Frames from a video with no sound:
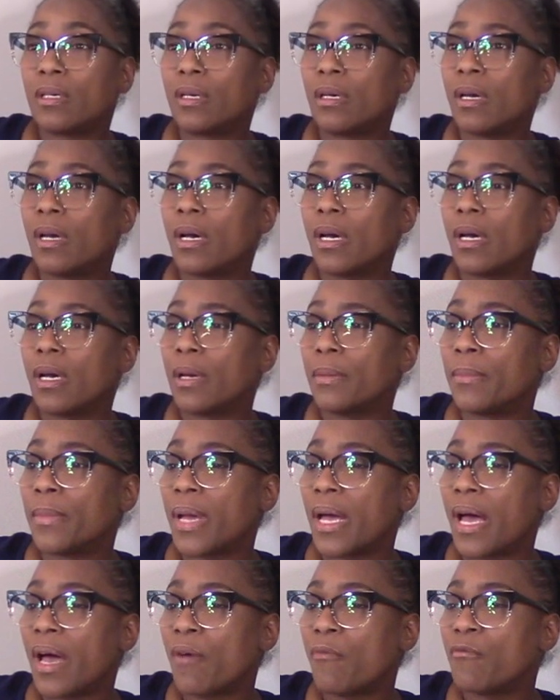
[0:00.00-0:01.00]
Um,
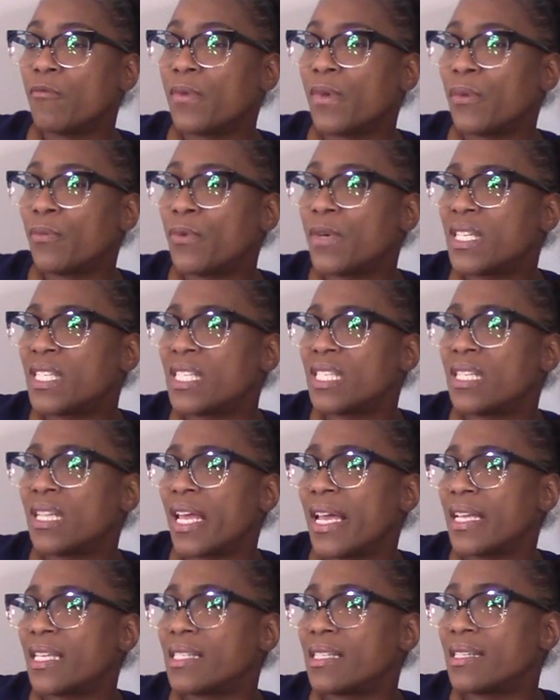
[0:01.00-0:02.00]
I, it wasn't
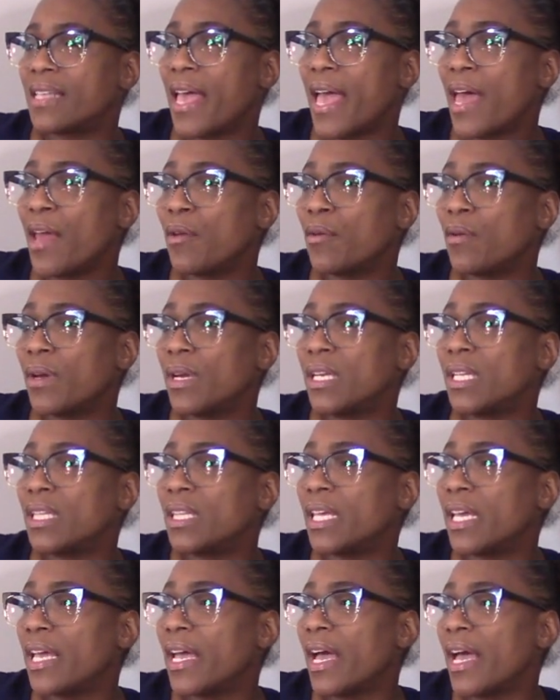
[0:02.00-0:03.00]
like sad or
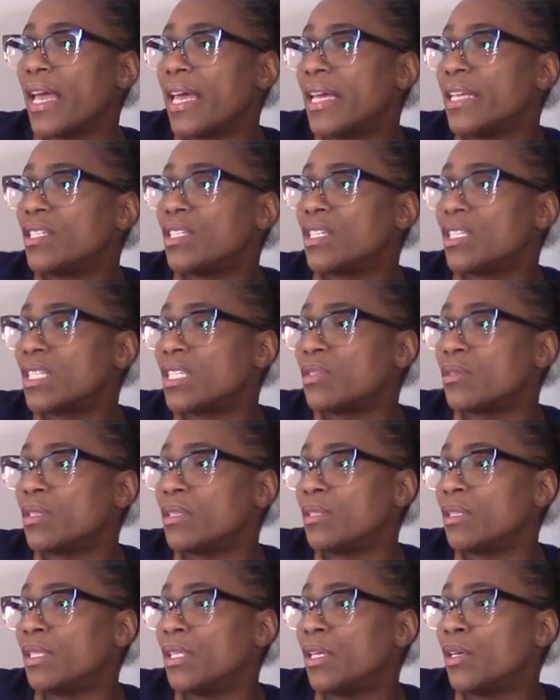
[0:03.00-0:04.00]
anything. I had just
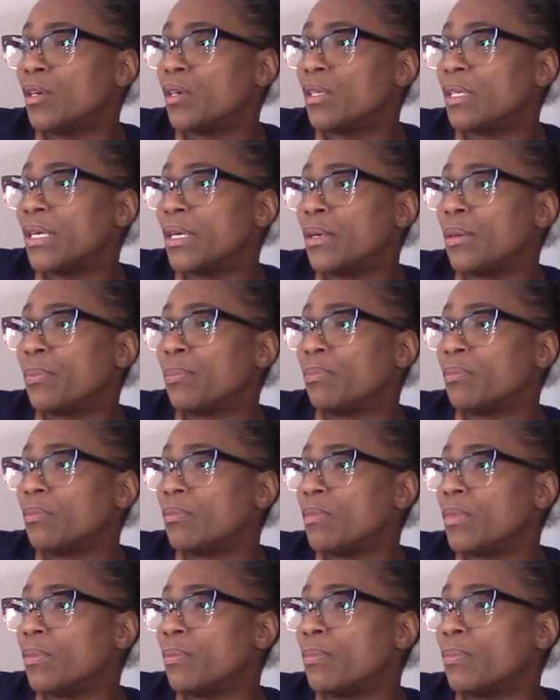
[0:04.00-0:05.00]
literally
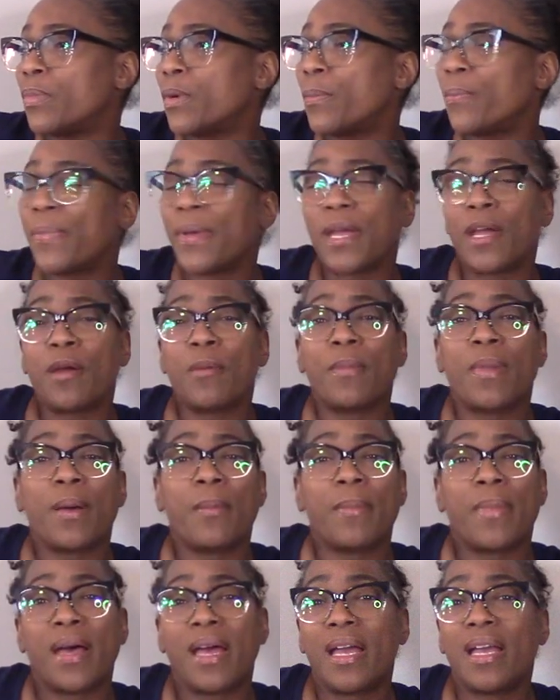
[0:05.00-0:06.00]
prepared my
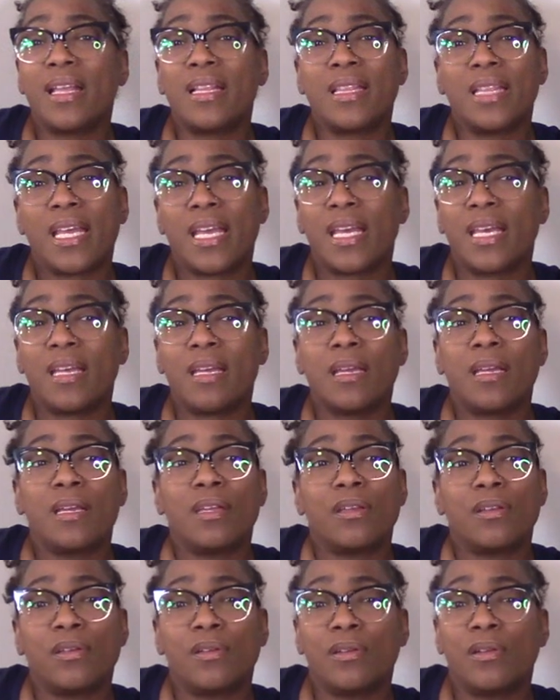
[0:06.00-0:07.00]
mind that,
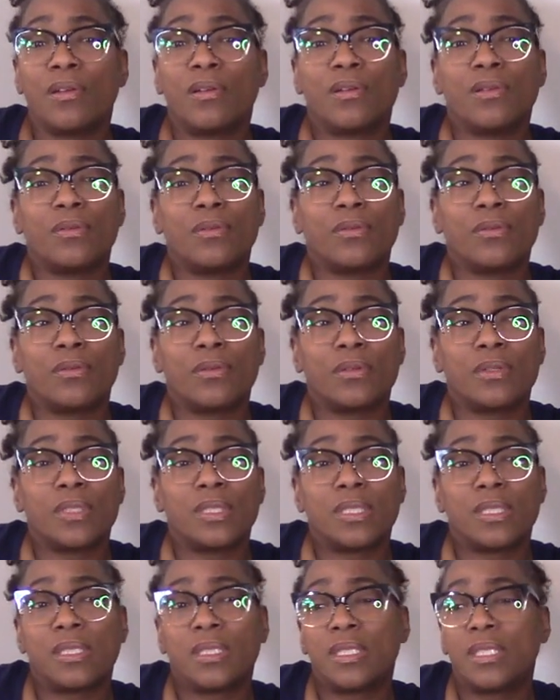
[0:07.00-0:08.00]
you know,
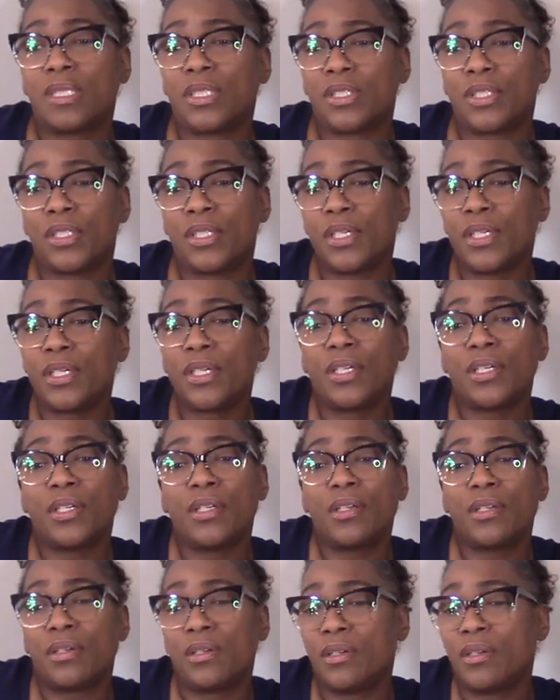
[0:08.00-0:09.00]
this year
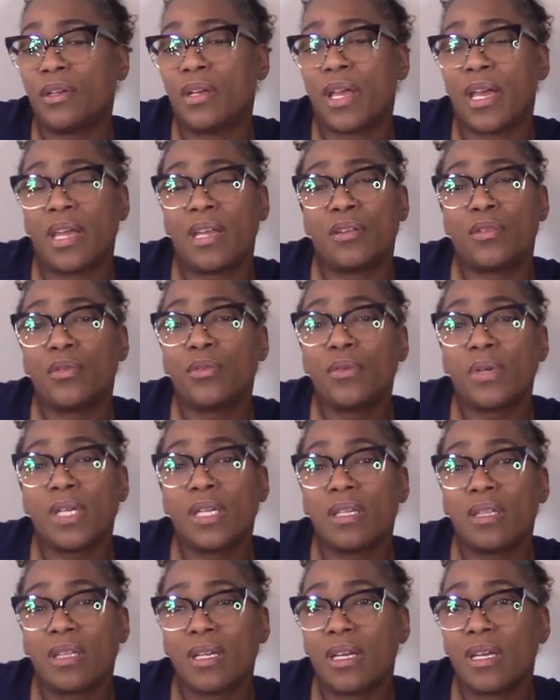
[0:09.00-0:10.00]
you can't do
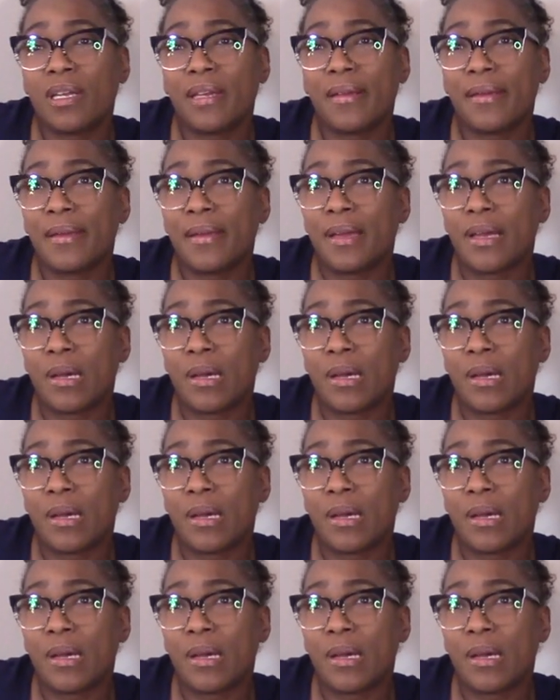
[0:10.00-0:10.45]
anything.